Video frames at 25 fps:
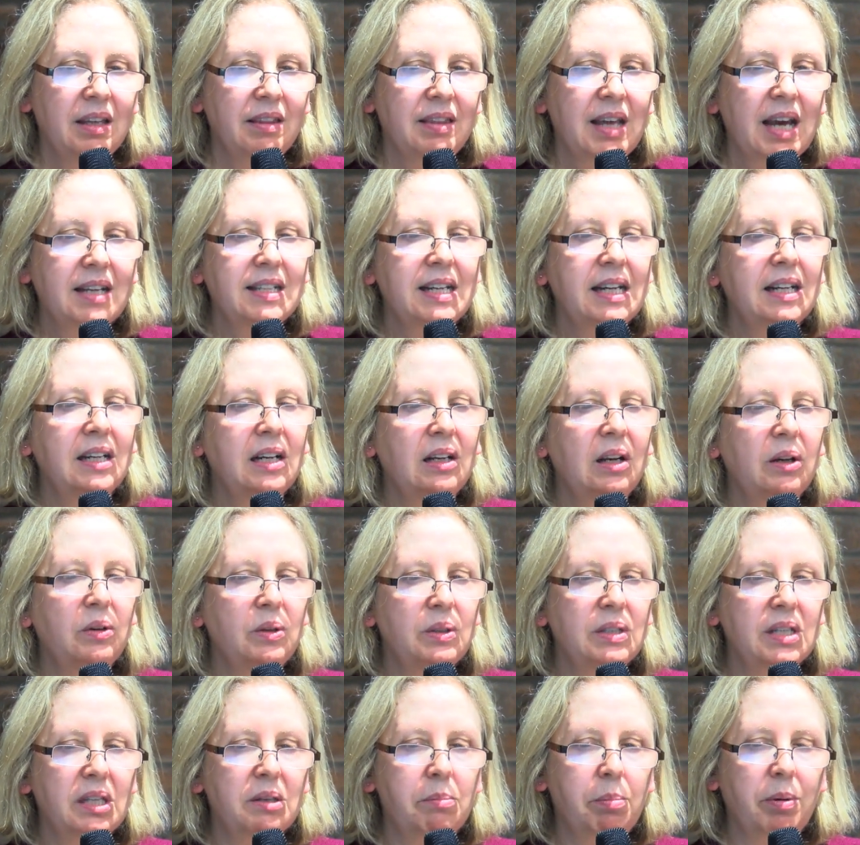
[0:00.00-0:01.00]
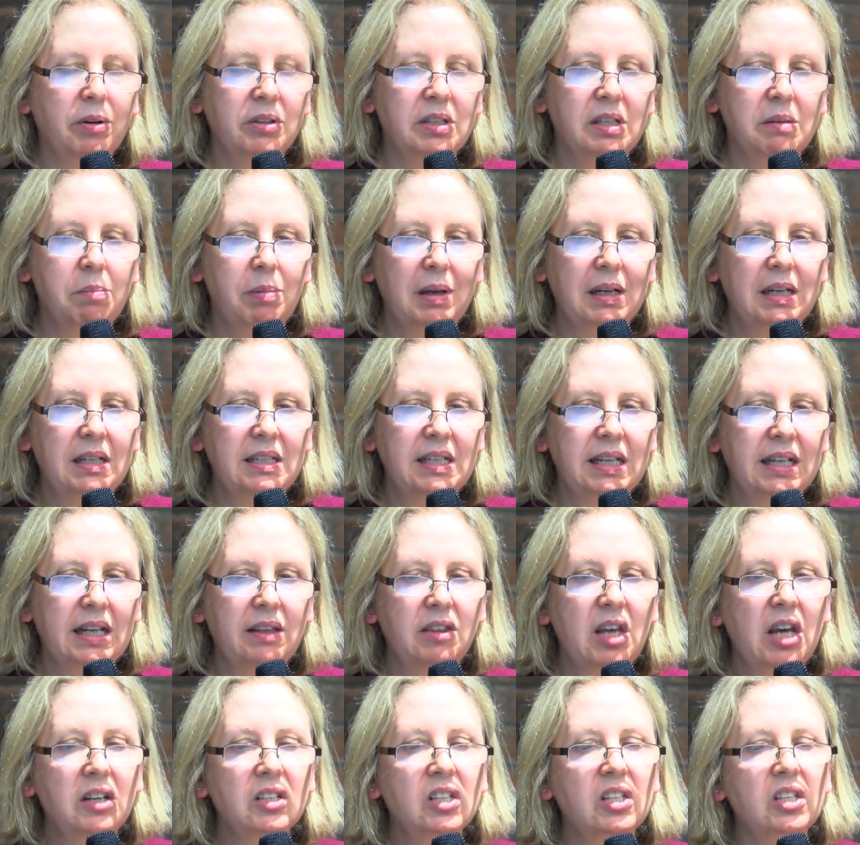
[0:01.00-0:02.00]
That includes the possibility
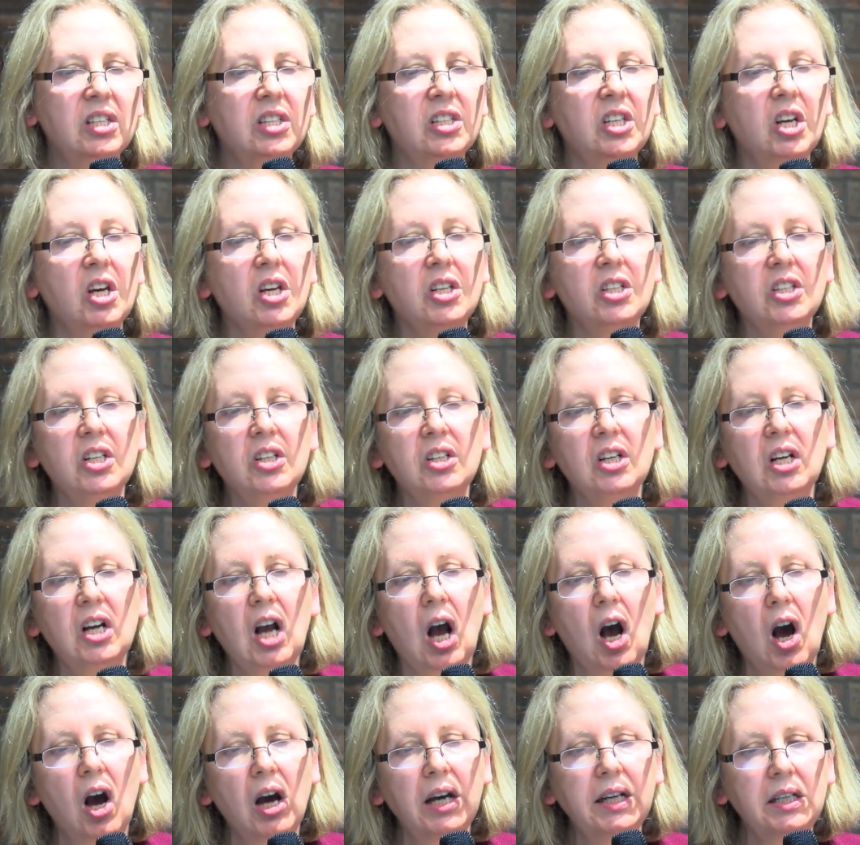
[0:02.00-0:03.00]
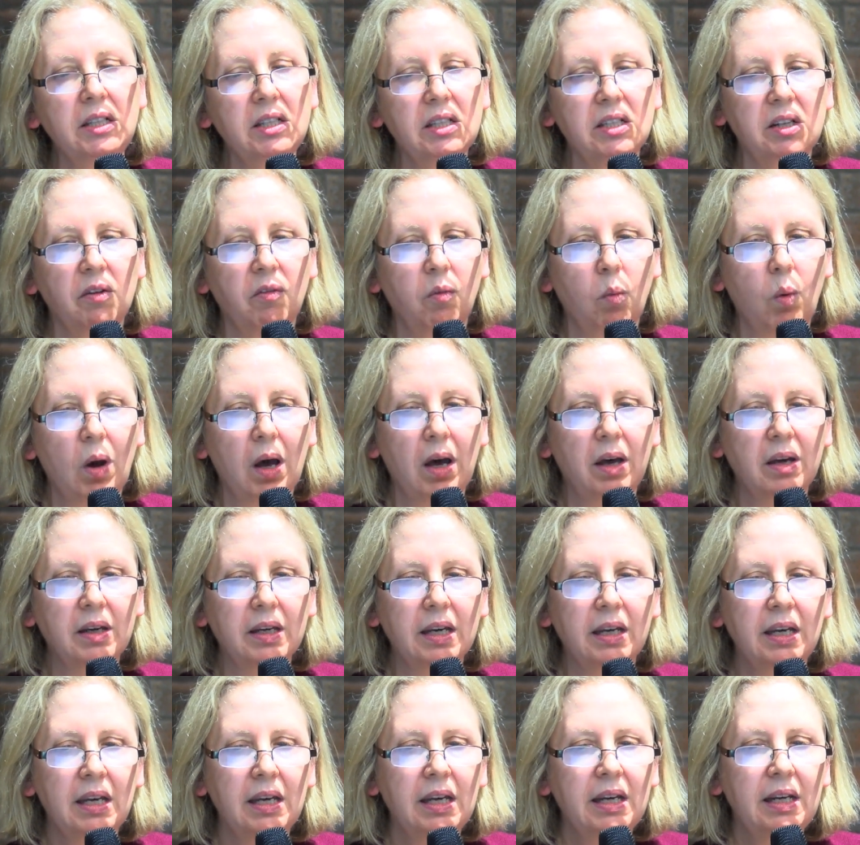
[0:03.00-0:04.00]
that certain kinds of
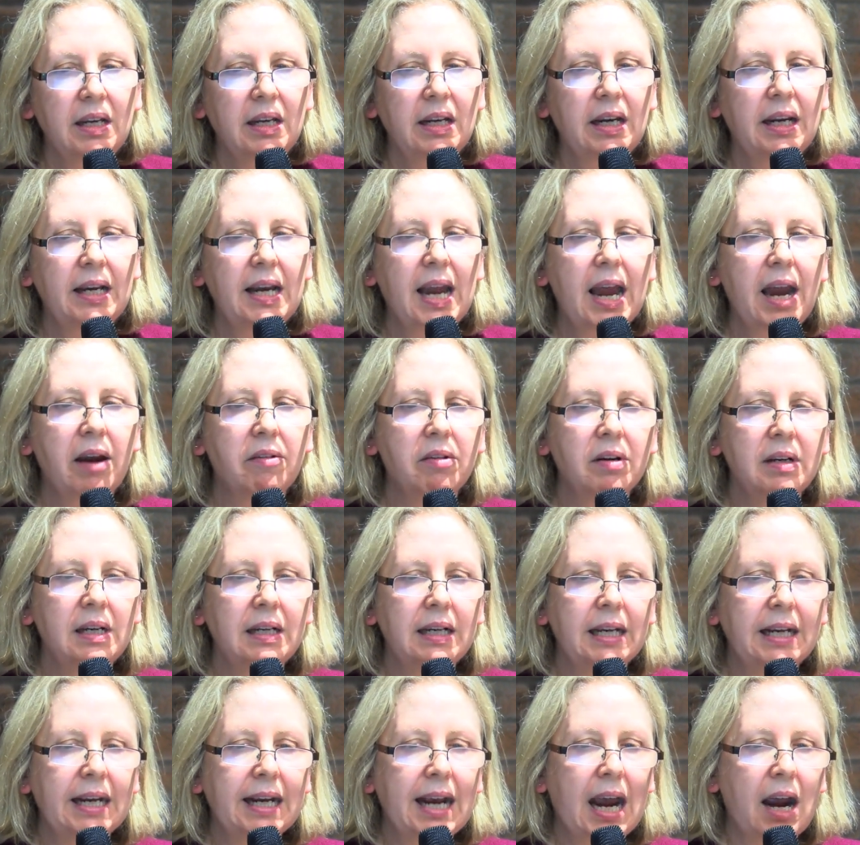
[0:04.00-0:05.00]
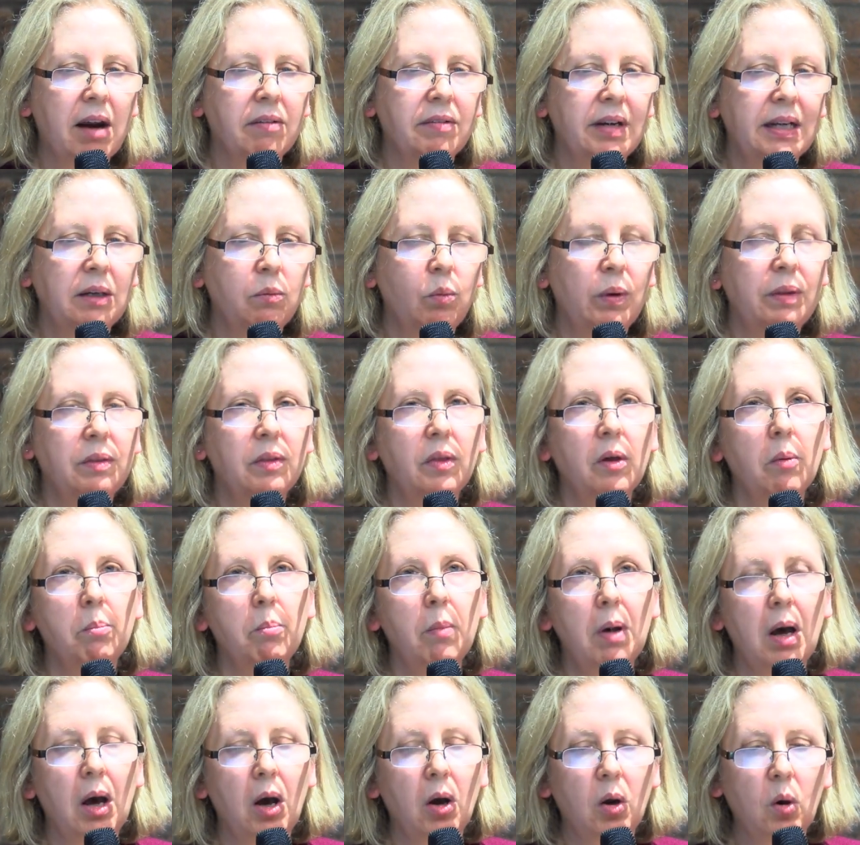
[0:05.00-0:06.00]
work inherently carry with
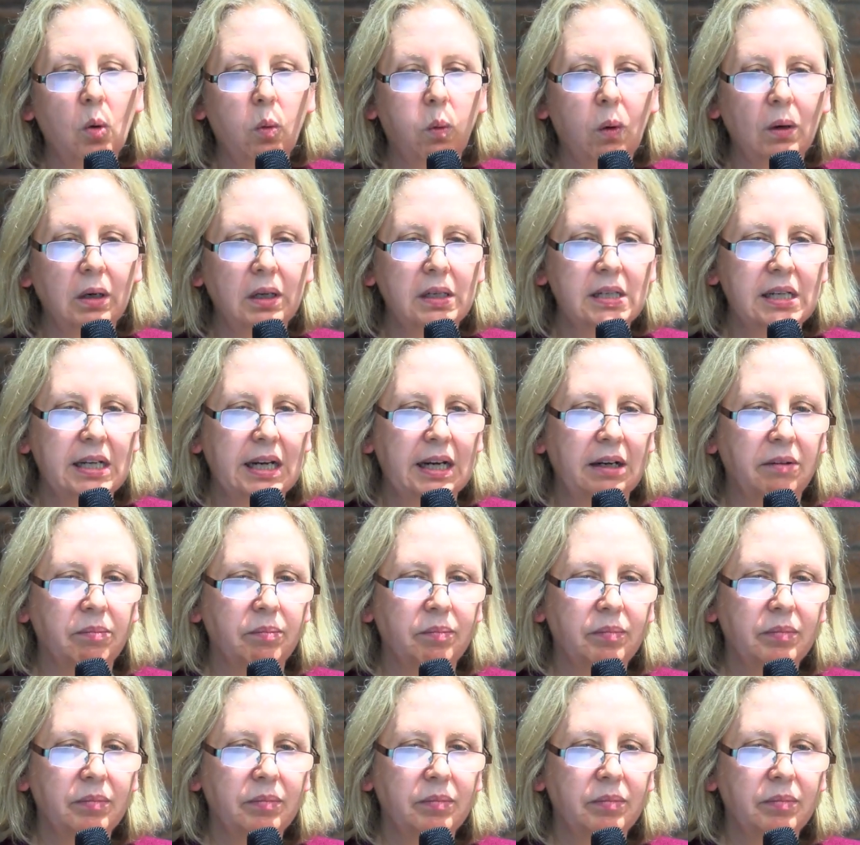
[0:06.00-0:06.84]
them a quality